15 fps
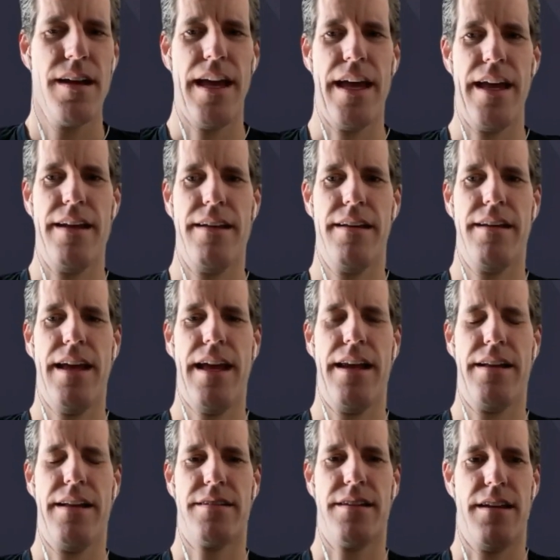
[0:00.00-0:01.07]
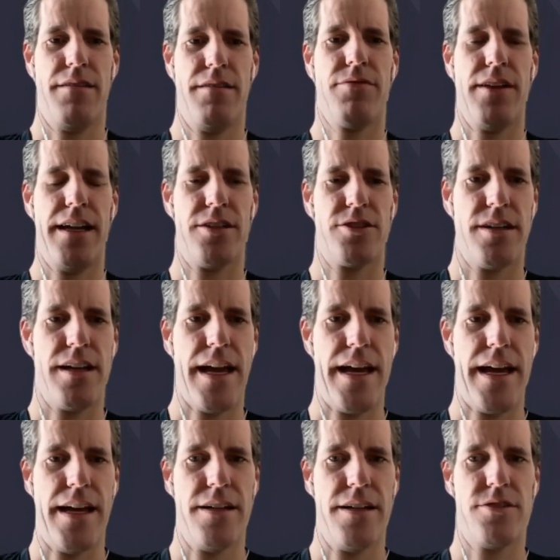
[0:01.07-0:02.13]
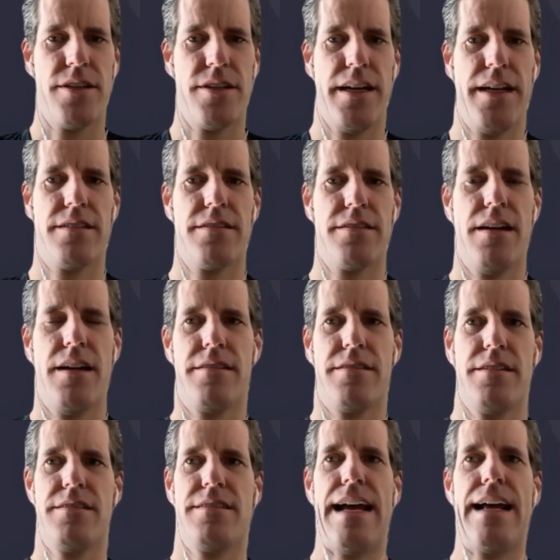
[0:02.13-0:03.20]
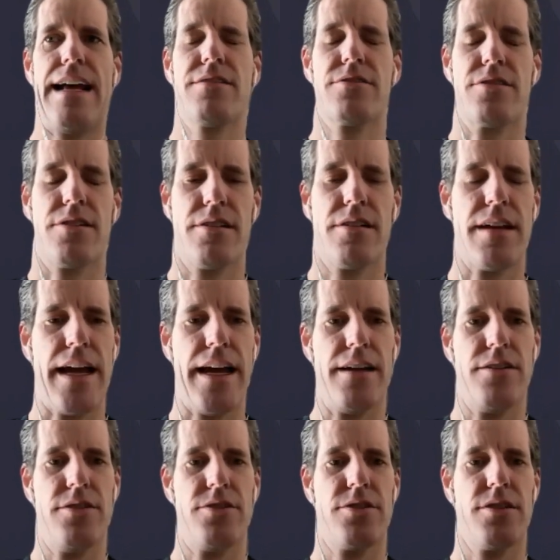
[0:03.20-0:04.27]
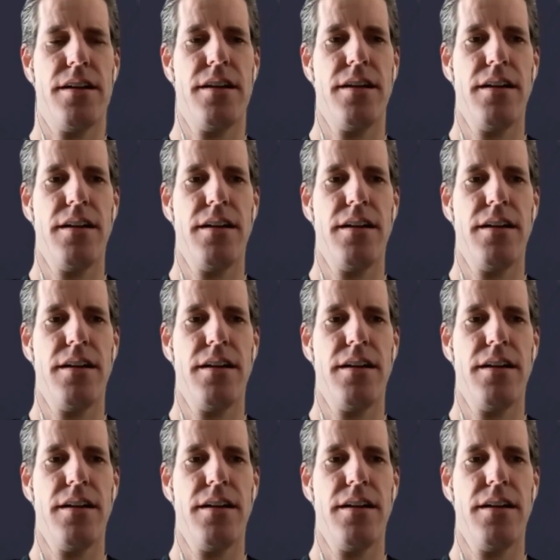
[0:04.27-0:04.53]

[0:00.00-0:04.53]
and and it's an inflation hedge, it's a disaster hedge,